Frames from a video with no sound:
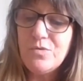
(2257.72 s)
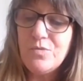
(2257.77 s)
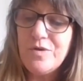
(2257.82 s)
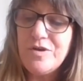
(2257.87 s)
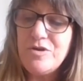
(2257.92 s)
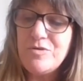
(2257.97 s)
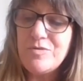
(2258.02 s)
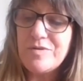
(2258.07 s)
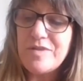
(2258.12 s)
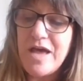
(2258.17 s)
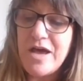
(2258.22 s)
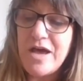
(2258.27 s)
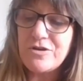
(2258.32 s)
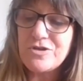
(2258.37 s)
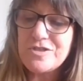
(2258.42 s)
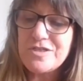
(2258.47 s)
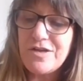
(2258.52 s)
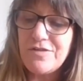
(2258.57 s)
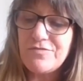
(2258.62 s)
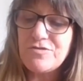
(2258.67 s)
When you allow
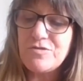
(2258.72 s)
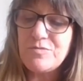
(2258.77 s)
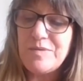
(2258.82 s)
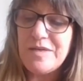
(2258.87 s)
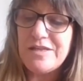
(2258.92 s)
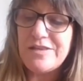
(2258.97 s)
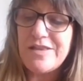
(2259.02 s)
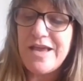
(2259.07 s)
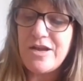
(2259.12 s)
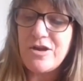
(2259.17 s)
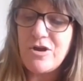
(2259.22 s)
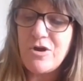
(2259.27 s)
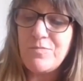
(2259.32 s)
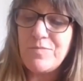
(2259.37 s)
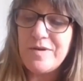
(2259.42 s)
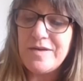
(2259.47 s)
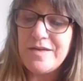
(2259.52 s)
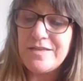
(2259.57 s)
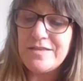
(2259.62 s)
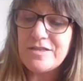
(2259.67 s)
yourself to be laid
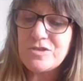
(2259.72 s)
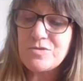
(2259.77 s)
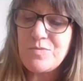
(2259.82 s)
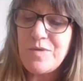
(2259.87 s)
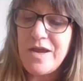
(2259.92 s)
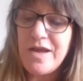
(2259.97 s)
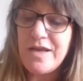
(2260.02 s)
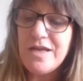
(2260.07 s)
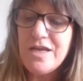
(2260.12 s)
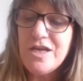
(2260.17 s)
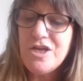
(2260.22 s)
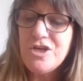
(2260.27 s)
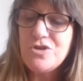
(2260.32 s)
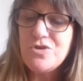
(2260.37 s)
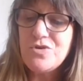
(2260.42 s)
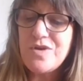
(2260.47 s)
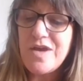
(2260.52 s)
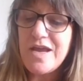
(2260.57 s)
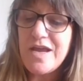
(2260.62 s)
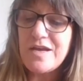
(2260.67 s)
open in this way,
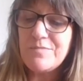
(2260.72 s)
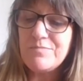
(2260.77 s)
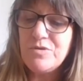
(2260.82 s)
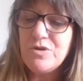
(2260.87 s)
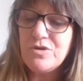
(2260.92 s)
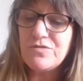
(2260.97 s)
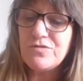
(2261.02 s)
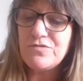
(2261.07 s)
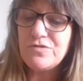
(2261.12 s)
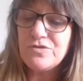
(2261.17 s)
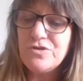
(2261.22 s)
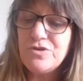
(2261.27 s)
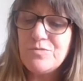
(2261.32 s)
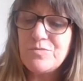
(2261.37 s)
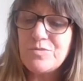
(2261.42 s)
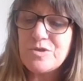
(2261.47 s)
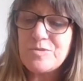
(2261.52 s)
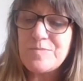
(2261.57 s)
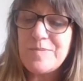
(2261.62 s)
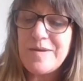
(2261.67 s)
you gain a beautiful new
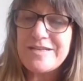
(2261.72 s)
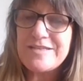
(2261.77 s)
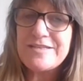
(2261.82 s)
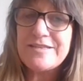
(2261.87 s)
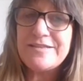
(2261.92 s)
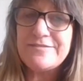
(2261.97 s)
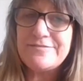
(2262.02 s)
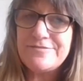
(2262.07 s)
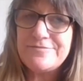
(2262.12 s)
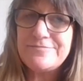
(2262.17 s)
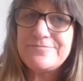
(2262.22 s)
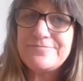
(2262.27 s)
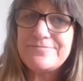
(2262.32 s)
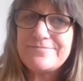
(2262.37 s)
perspective.